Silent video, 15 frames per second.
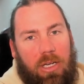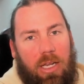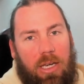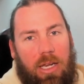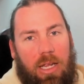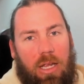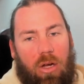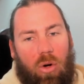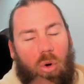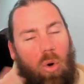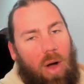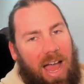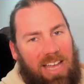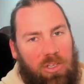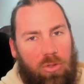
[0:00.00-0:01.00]
in here
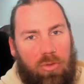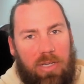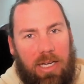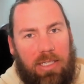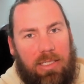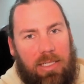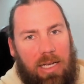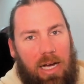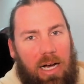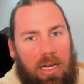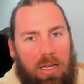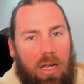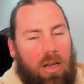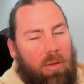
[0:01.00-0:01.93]
or as your next card,